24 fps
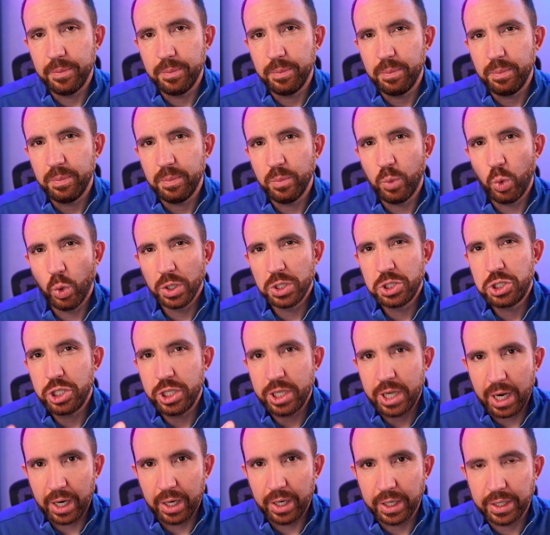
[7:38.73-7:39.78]
more
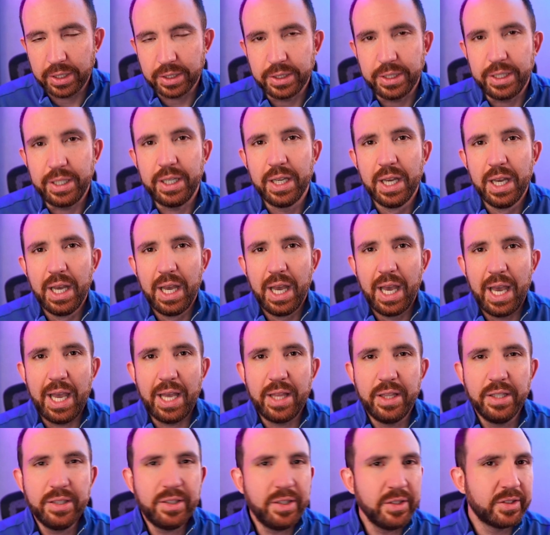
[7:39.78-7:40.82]
generically.
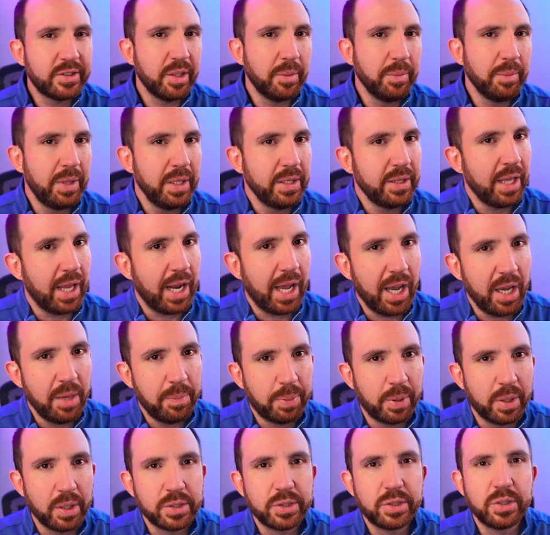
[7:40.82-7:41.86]
And this is something that I
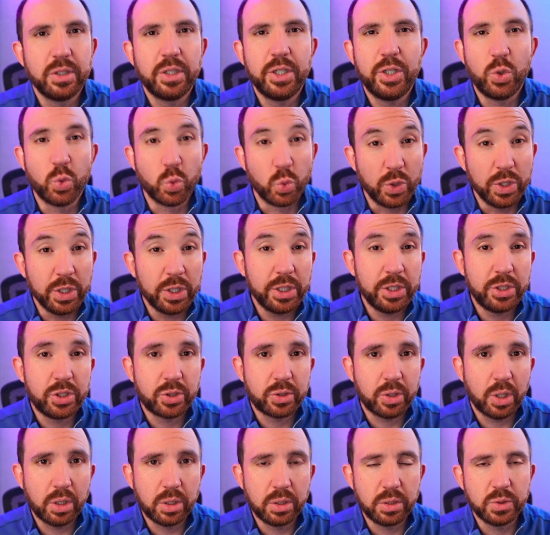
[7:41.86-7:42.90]
personally really
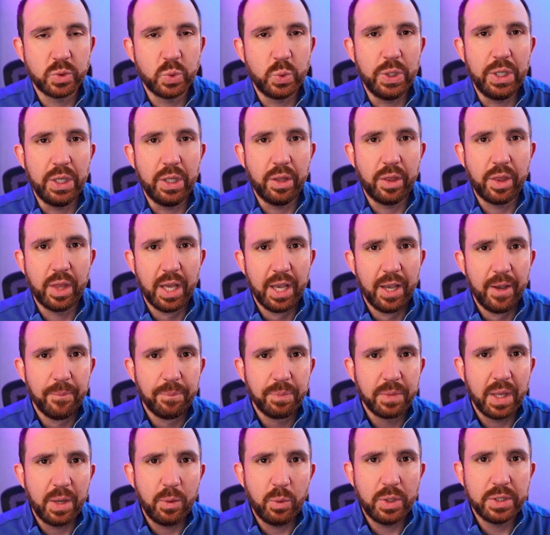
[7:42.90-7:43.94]
struggled with,
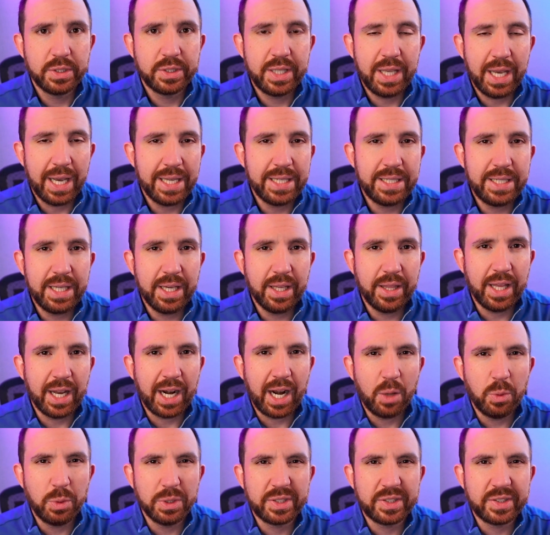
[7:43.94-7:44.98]
was the idea that I
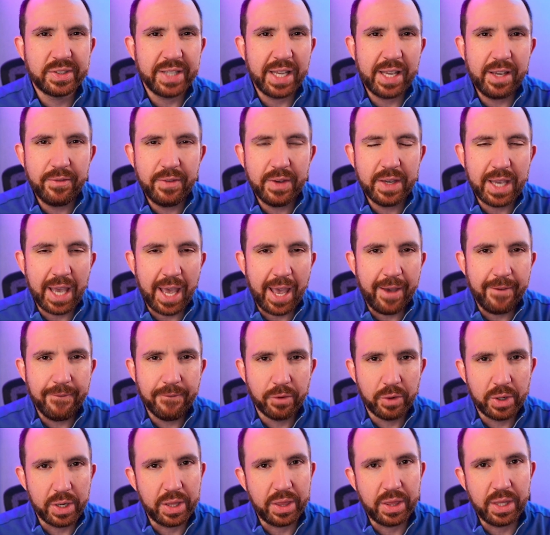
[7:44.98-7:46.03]
was saving
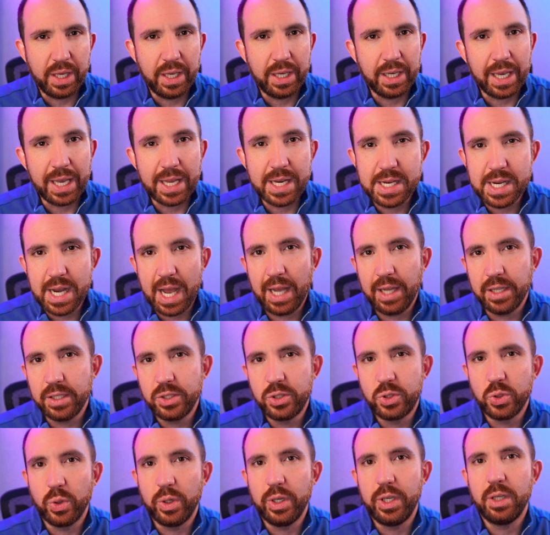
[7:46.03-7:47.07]
everything and not
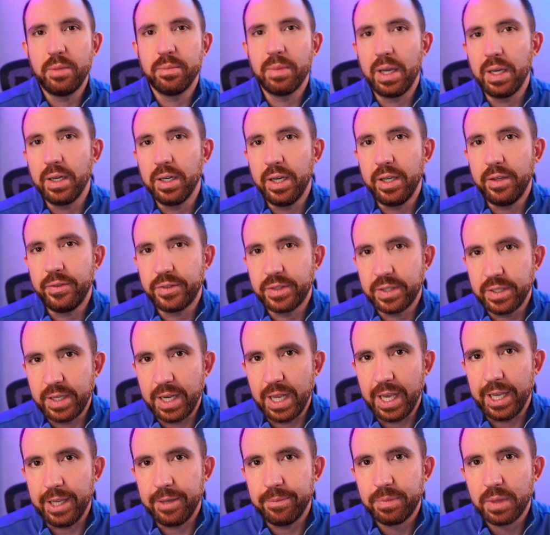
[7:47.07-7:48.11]
enjoying my life
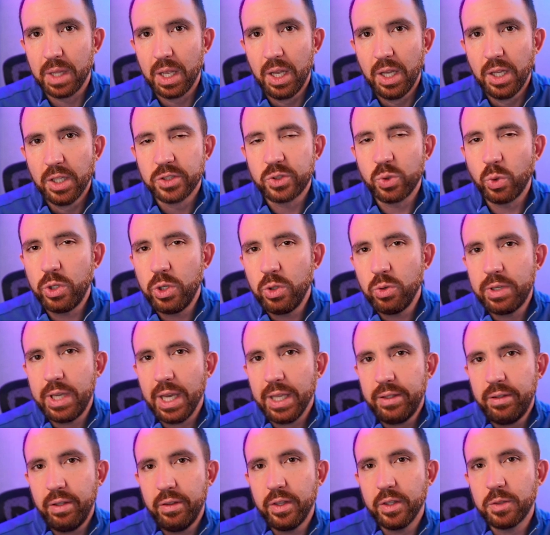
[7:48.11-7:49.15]
today. So when you get
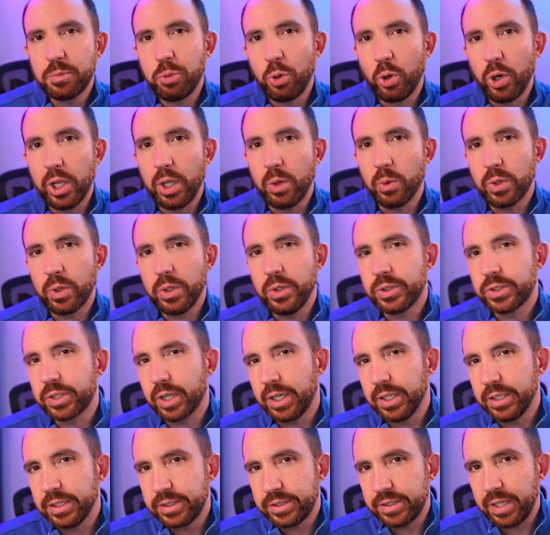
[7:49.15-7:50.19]
to this point where you
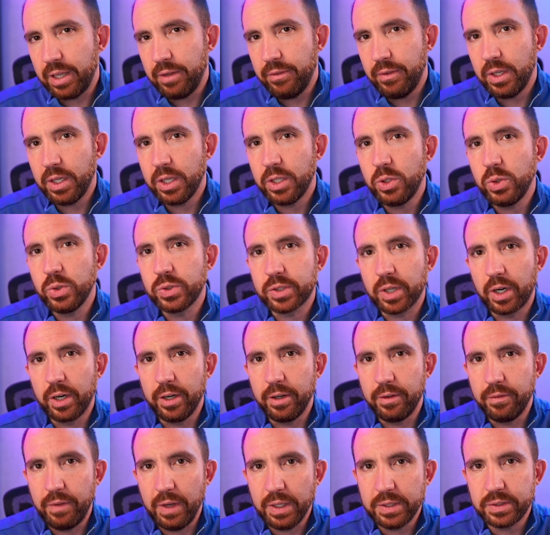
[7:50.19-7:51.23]
start saving and you start
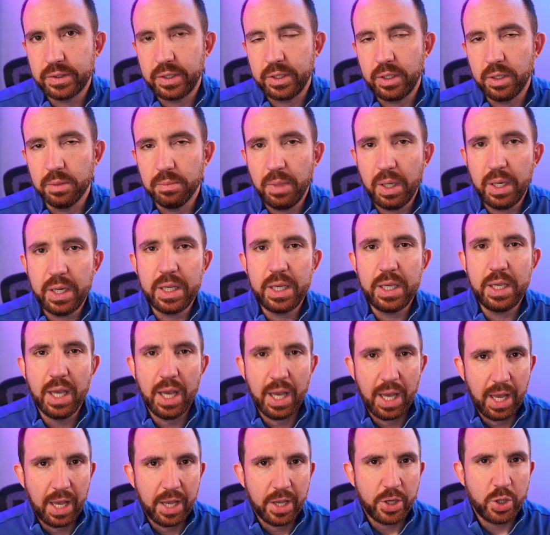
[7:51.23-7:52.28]
investing your money,
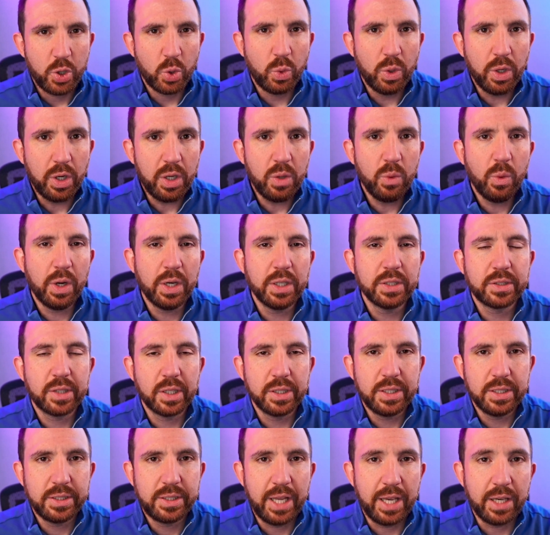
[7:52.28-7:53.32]
you really want to start
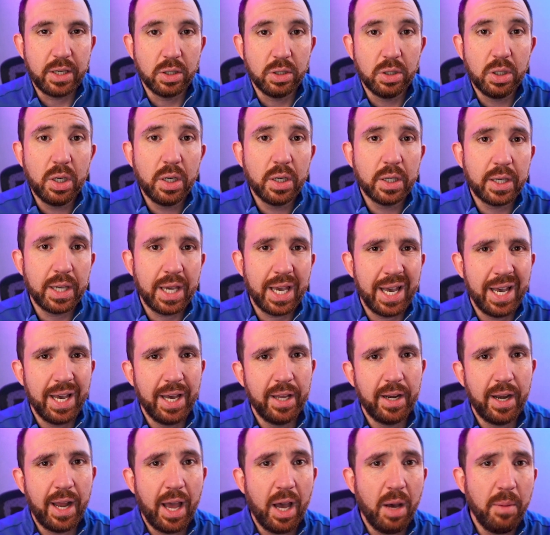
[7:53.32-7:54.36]
to take a look at
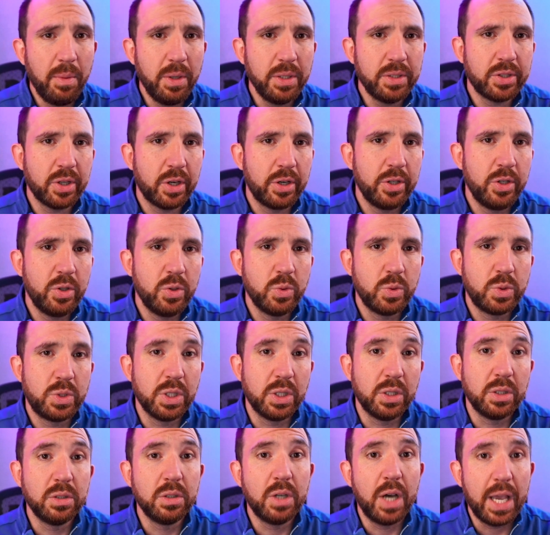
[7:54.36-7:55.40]
how much are you
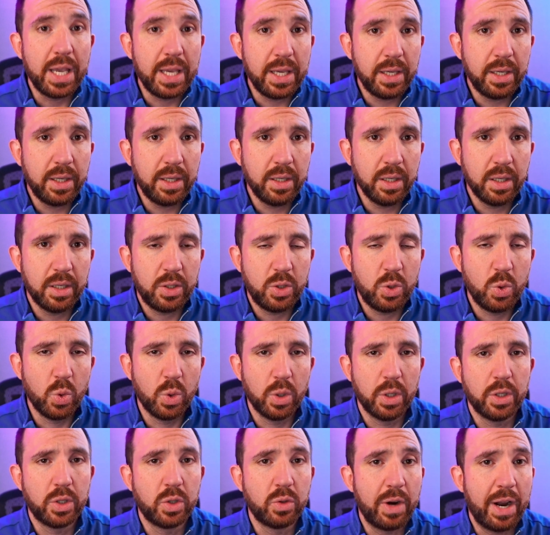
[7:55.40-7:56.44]
delaying
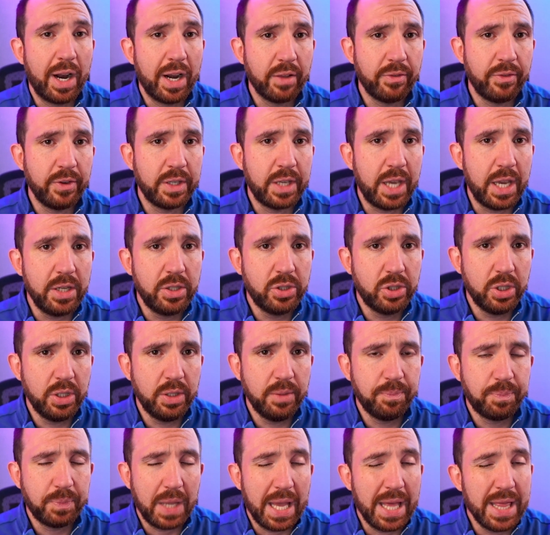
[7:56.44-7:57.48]
your
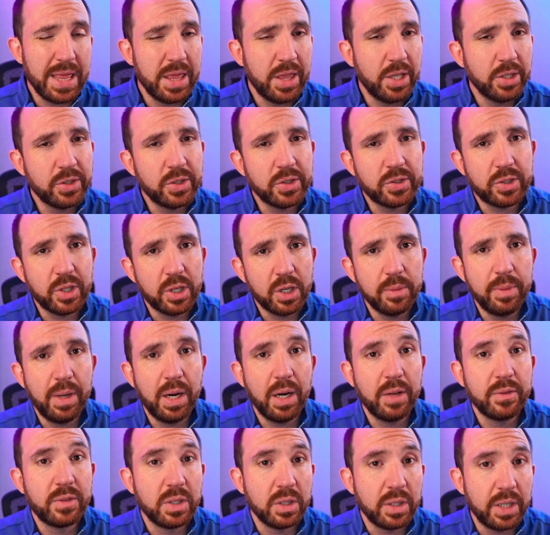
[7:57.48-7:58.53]
gratification. And there's a certain
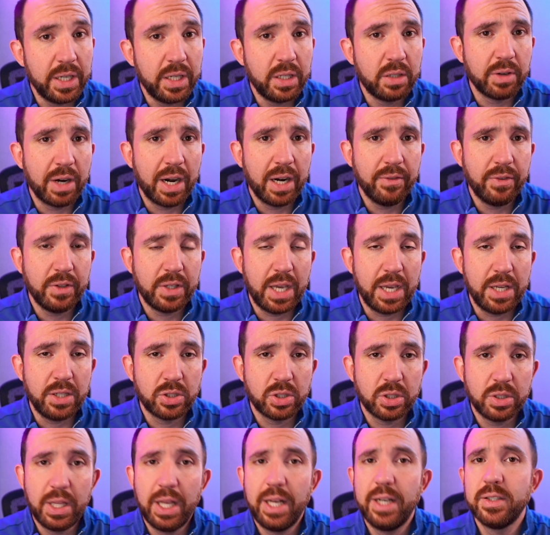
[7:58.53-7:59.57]
amount of delayed
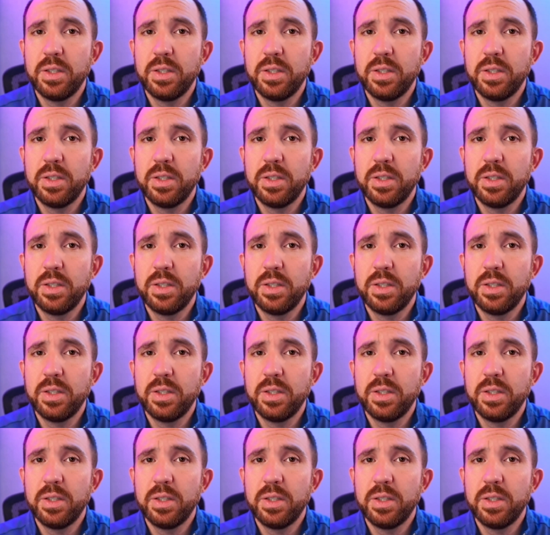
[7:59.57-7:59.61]
gratification that is a